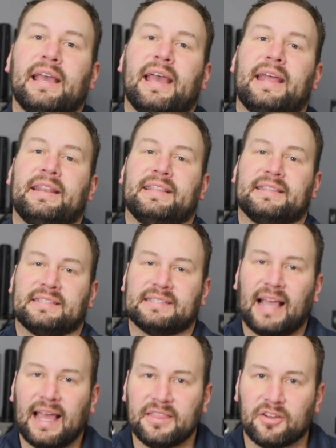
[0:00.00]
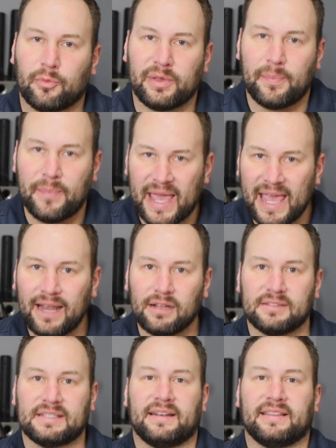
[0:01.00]
and then the side there will be
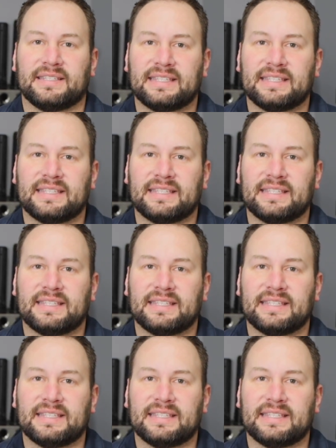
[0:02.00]
panels out of this